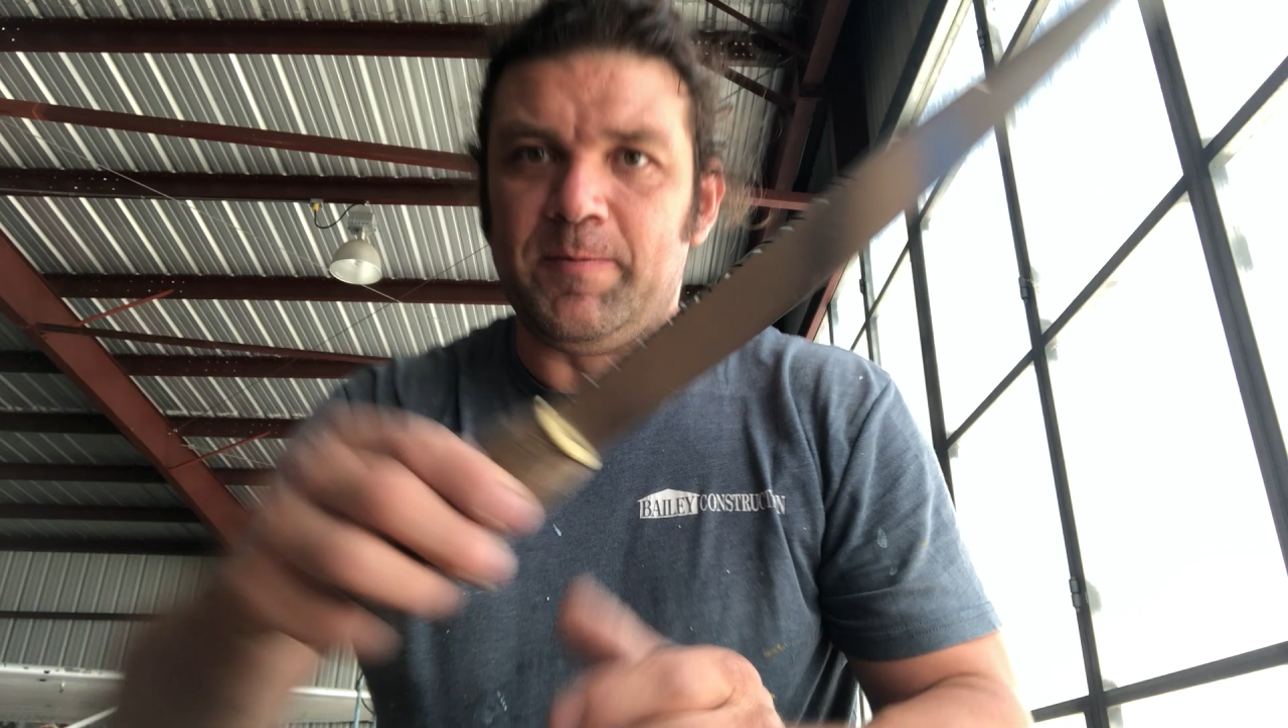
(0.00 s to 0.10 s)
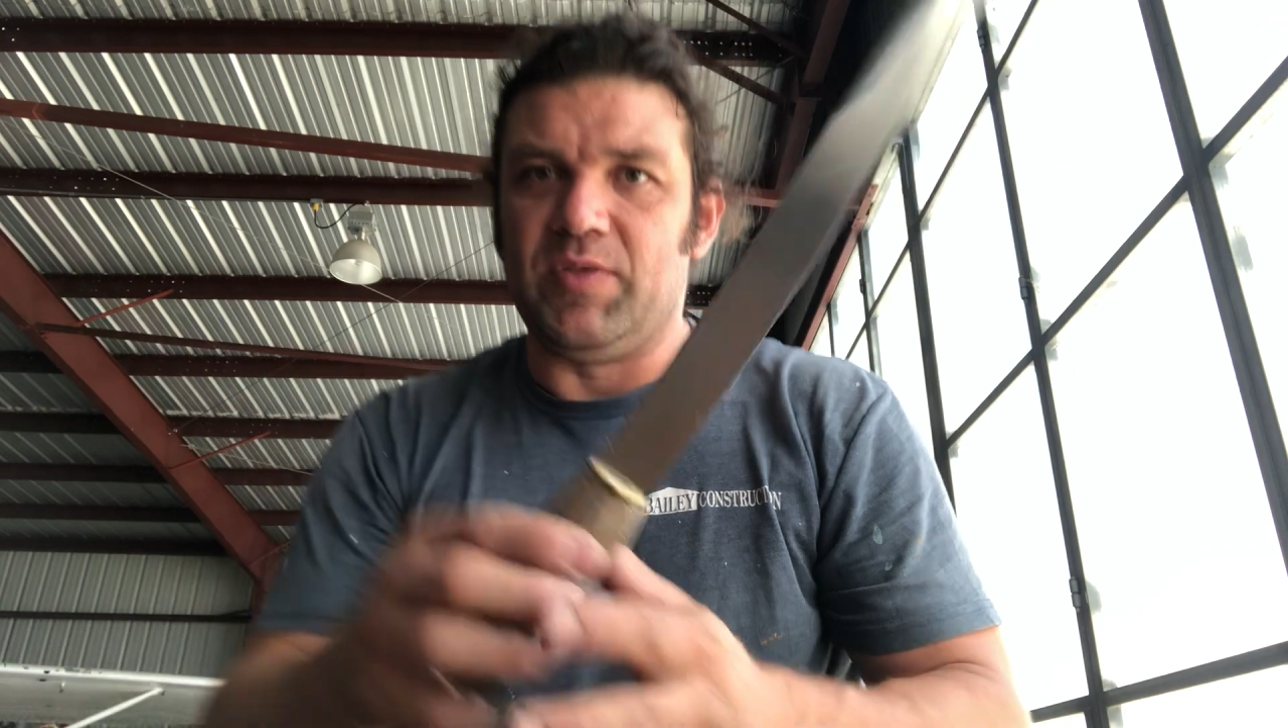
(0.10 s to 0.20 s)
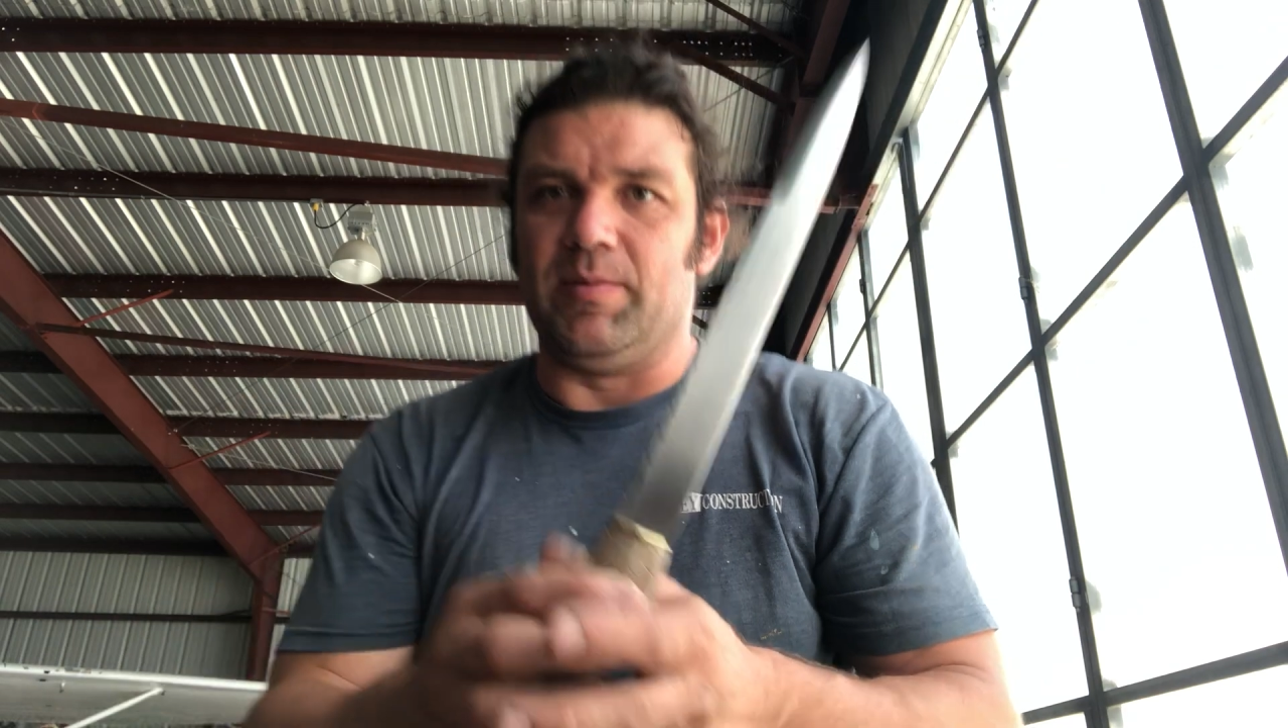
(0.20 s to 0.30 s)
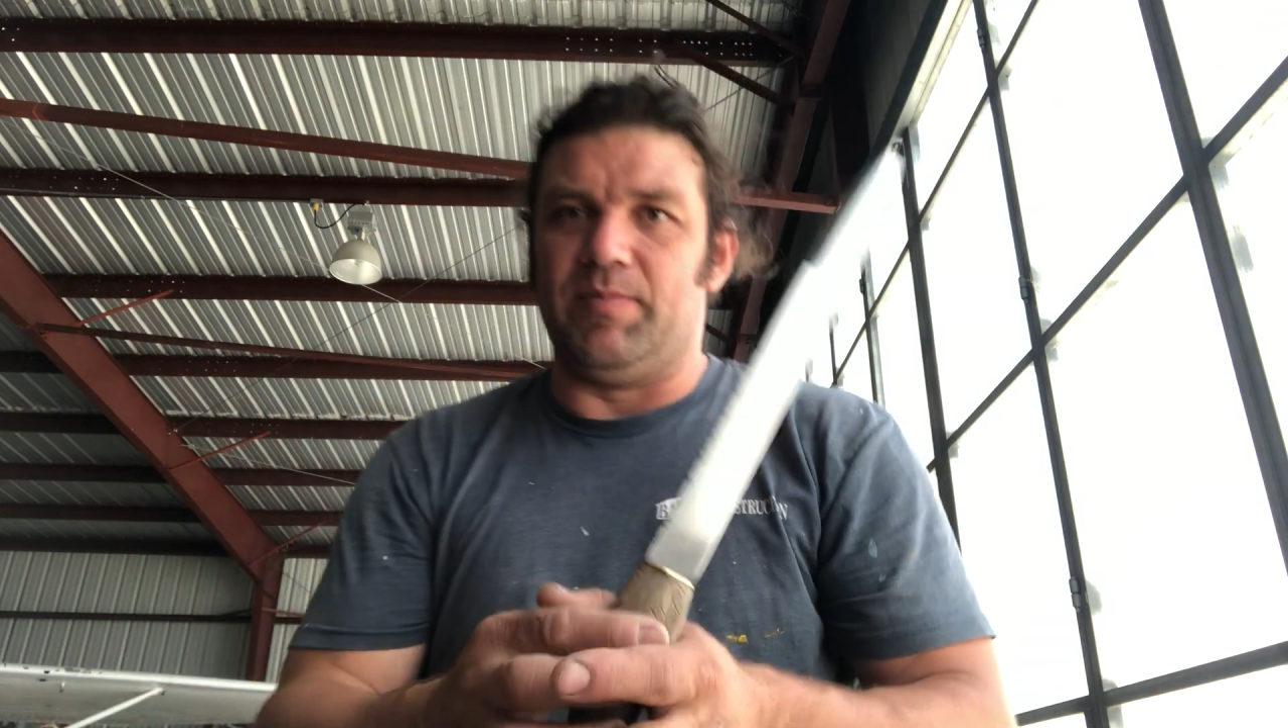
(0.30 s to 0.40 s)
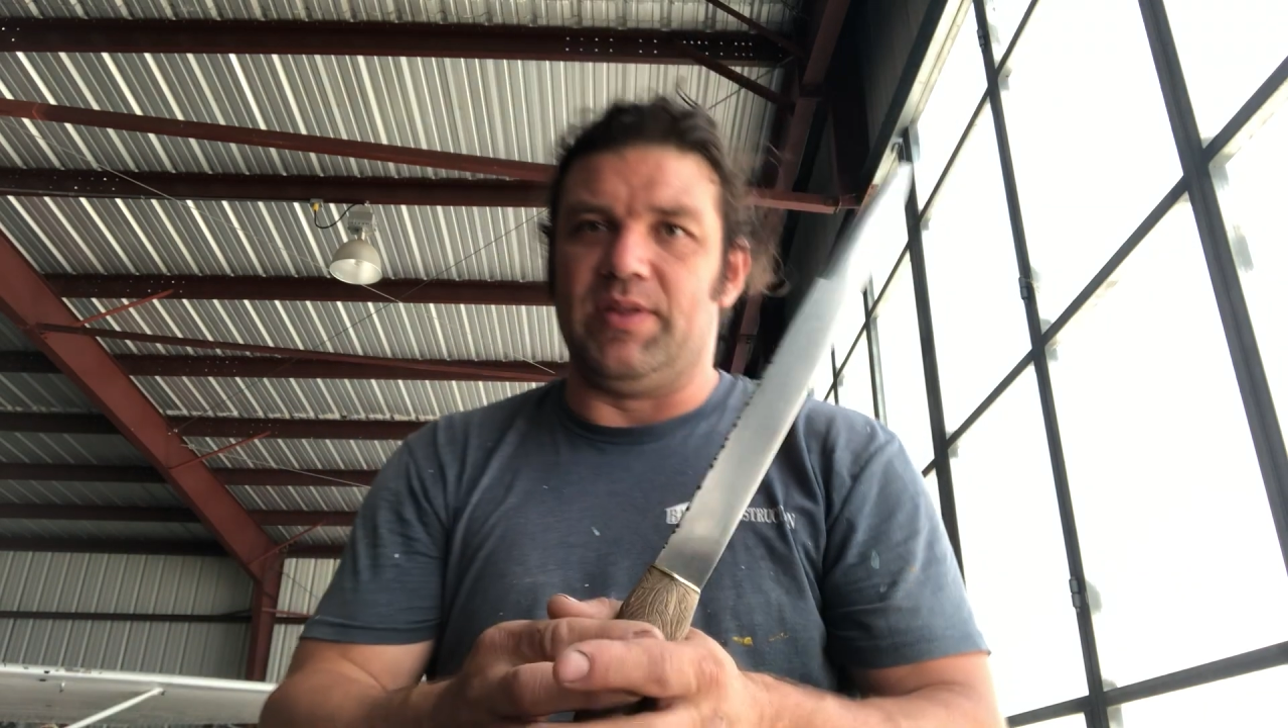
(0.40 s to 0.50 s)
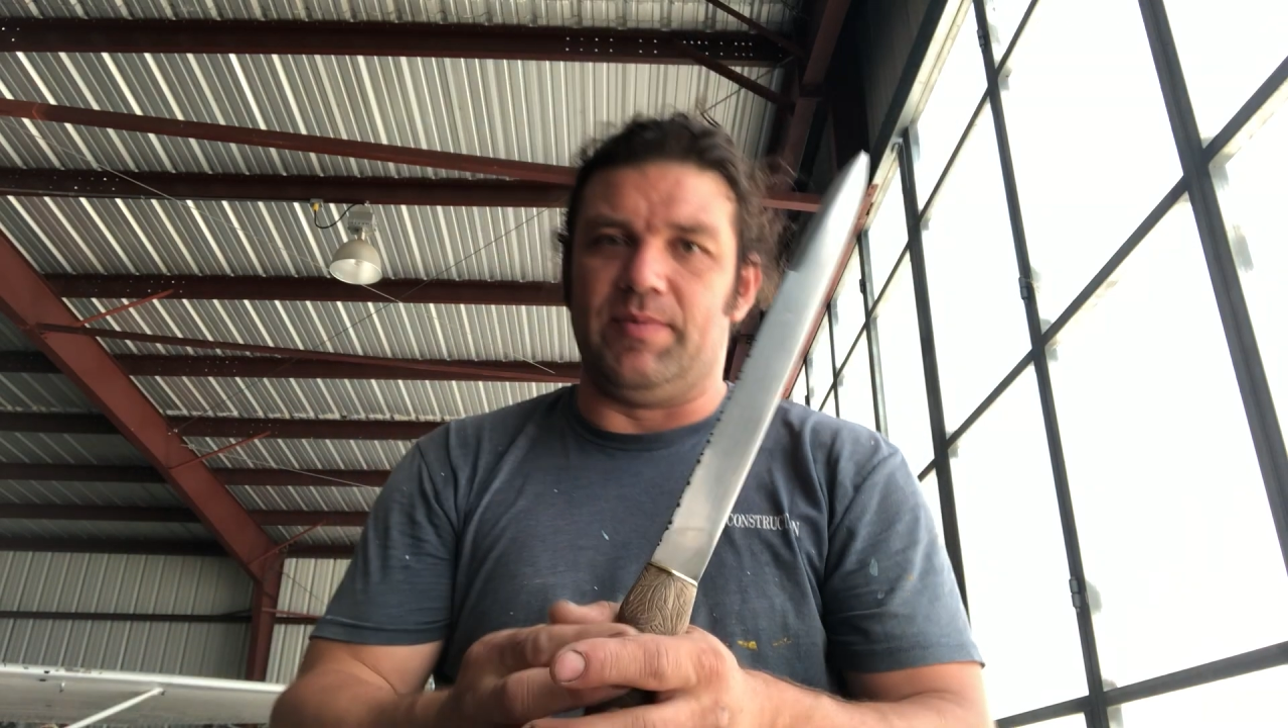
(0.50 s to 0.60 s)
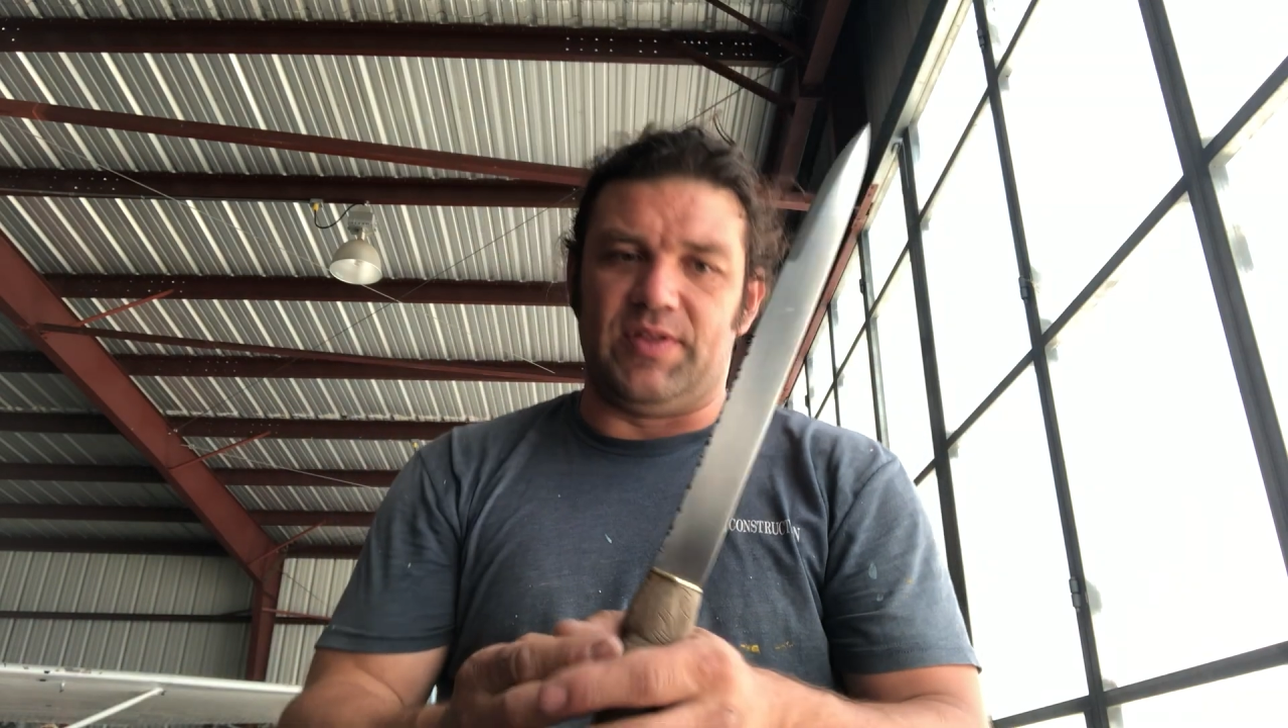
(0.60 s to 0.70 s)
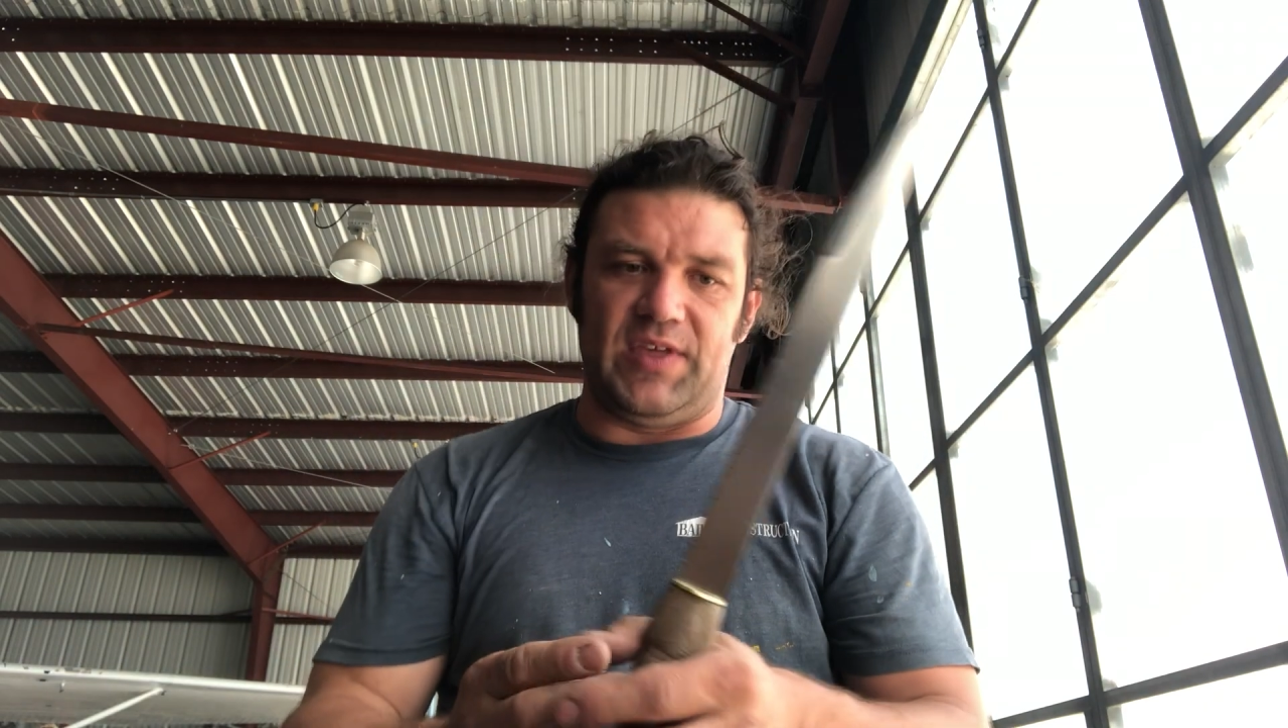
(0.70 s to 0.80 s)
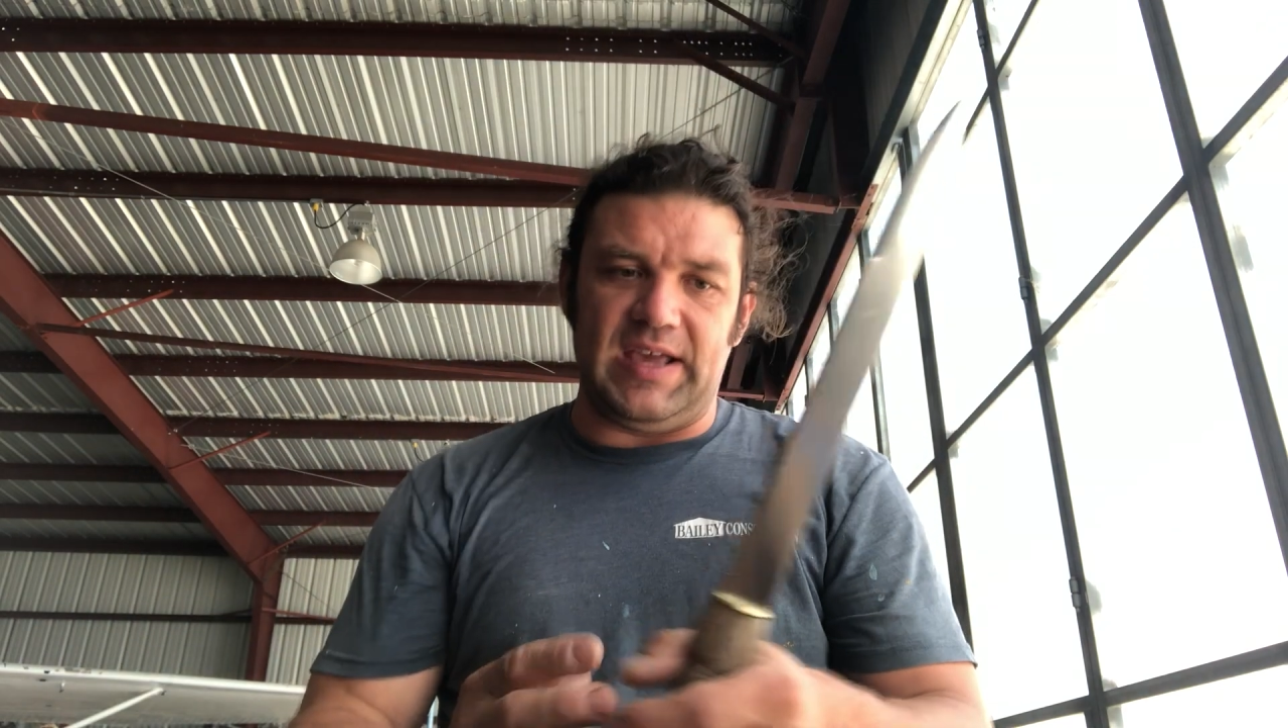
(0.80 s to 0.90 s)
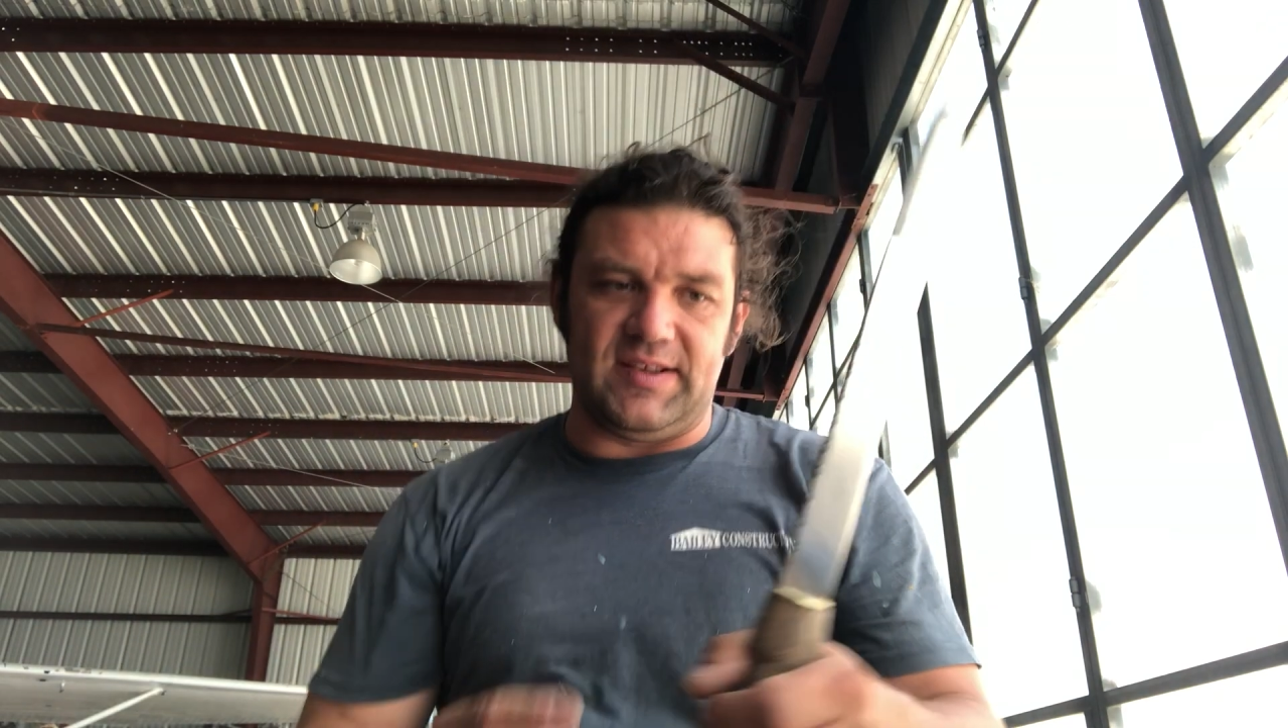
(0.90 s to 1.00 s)
The
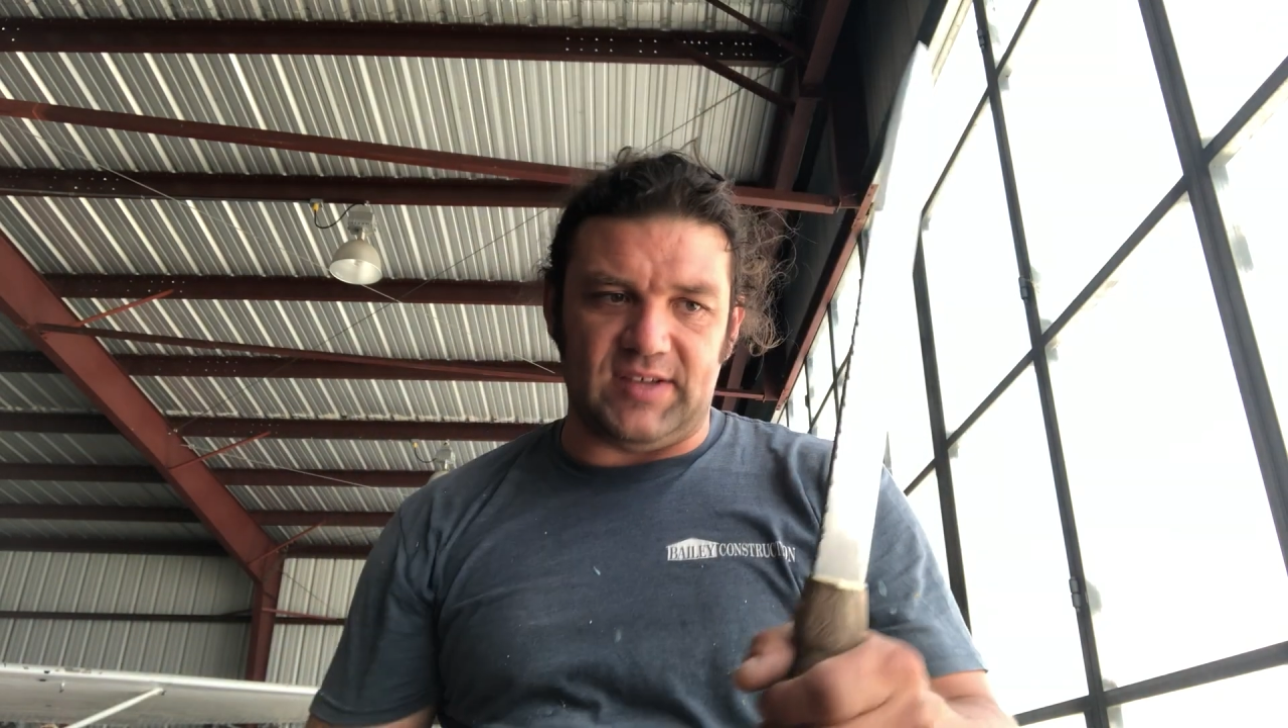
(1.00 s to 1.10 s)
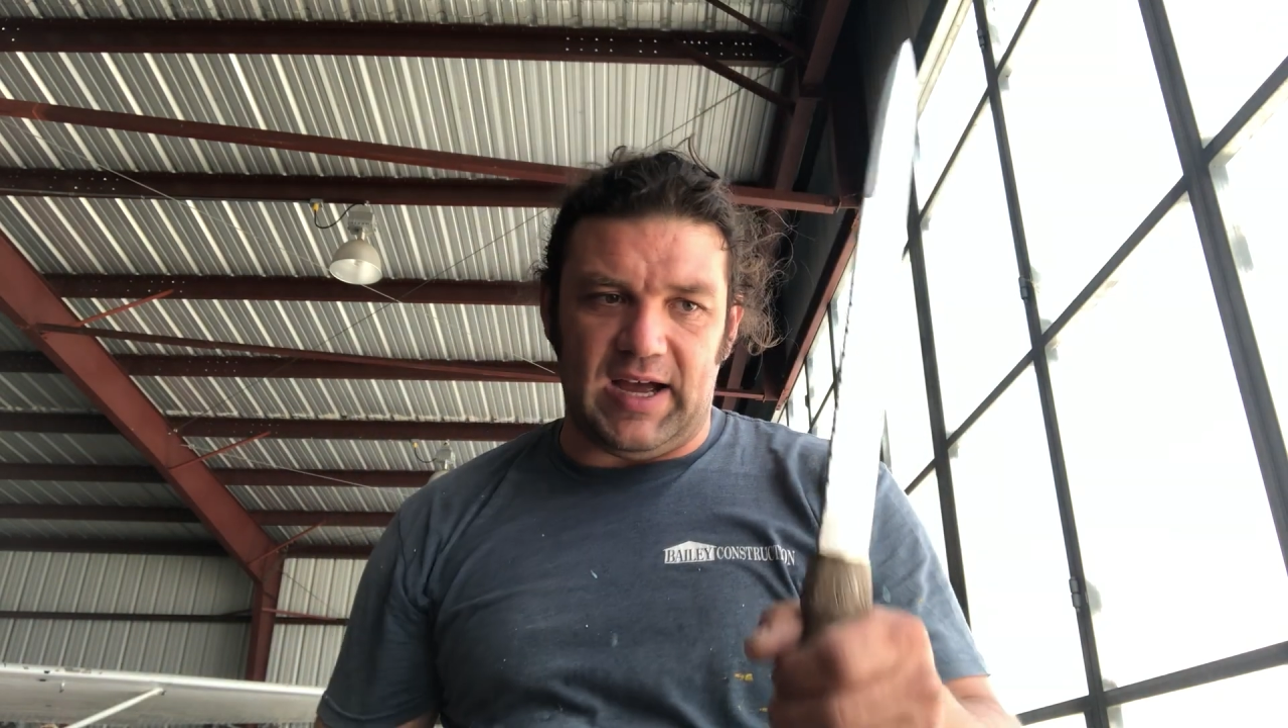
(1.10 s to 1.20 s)
thing is,